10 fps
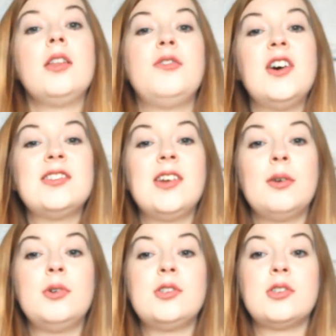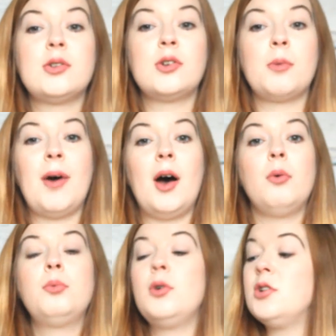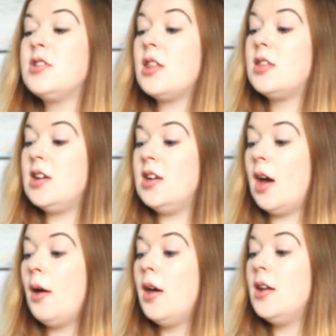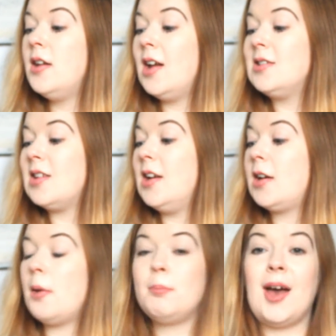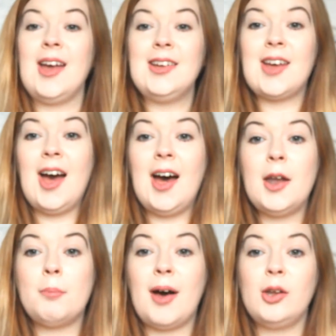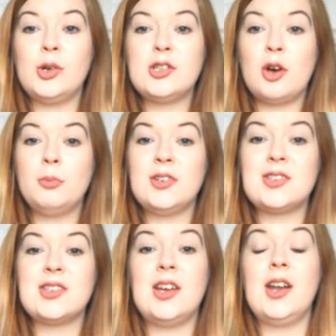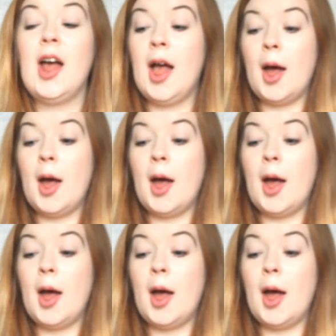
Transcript: Now, the first thing I wanted to talk about was the Nails Ink paint can by Lottie Tomlinson.